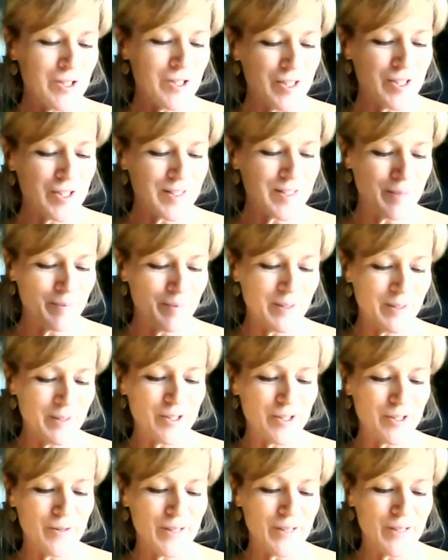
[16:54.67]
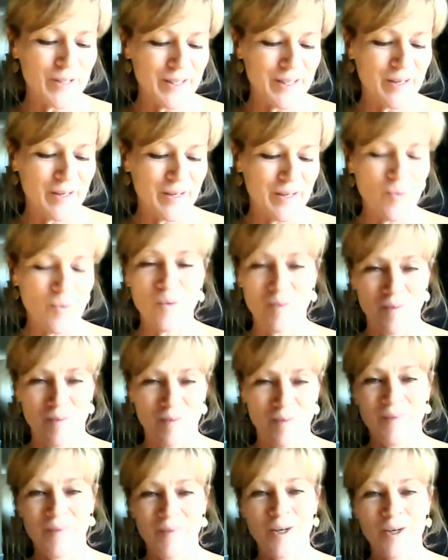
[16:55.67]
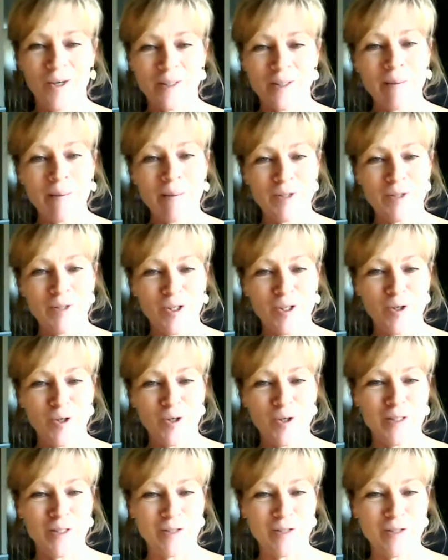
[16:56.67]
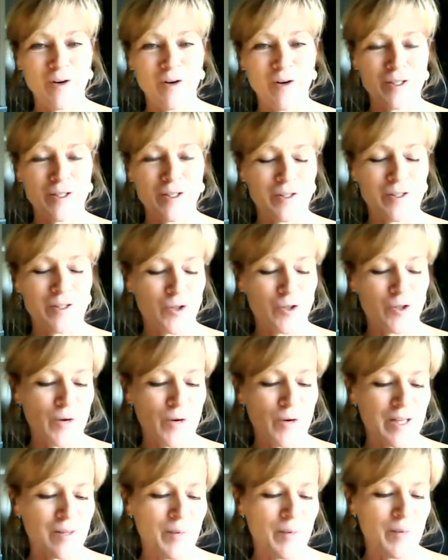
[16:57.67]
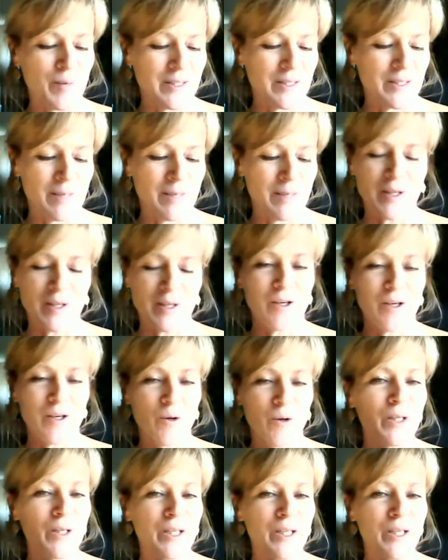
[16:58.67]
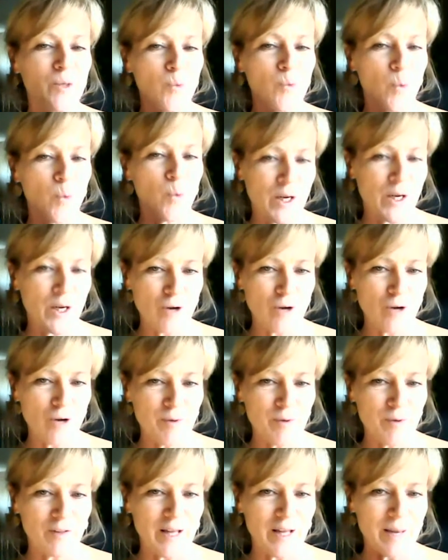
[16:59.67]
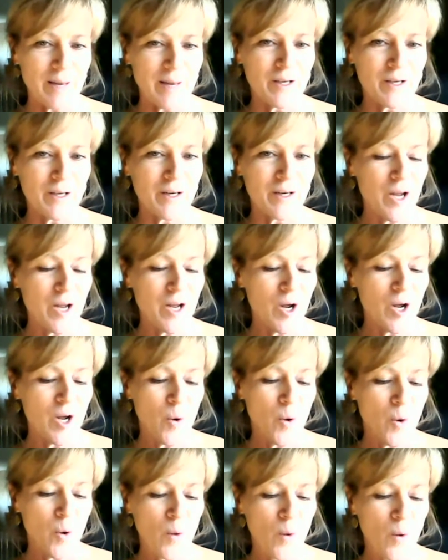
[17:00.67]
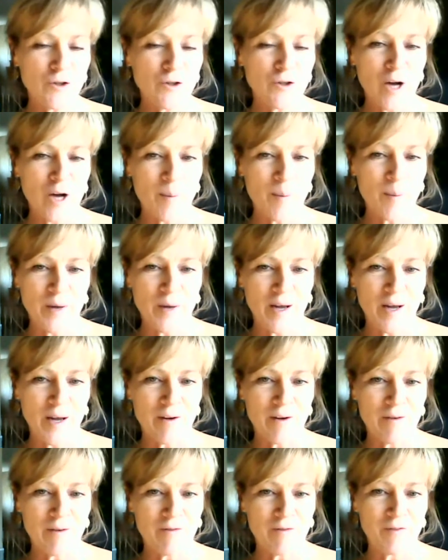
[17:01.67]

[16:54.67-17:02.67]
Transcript: Just simply doing, it's up to you as far as the strength, but typically you only need 1 drop of lemon, 1 drop of